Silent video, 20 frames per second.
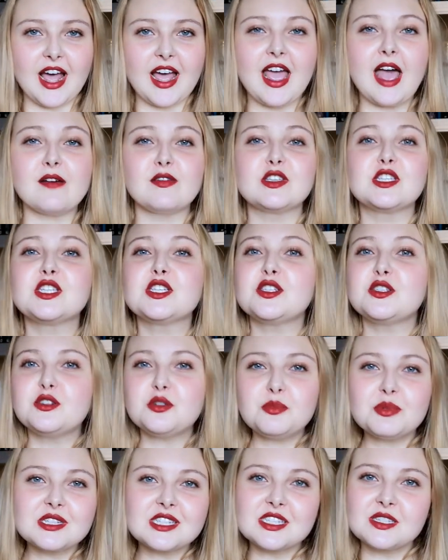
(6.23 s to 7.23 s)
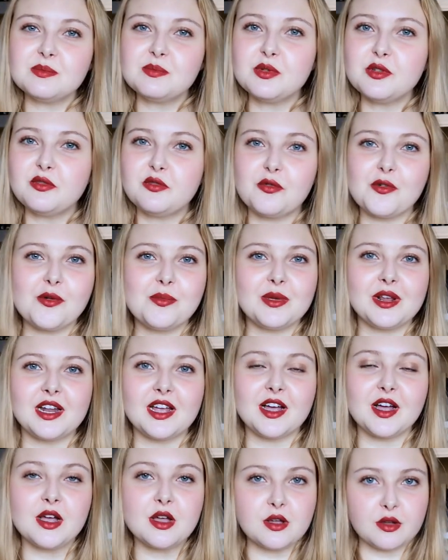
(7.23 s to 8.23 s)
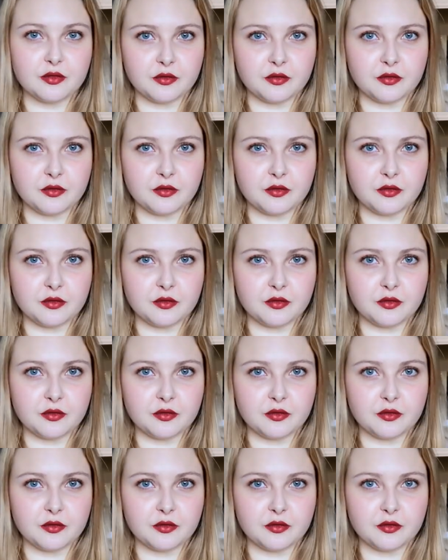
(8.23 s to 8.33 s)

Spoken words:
I have a super simple formula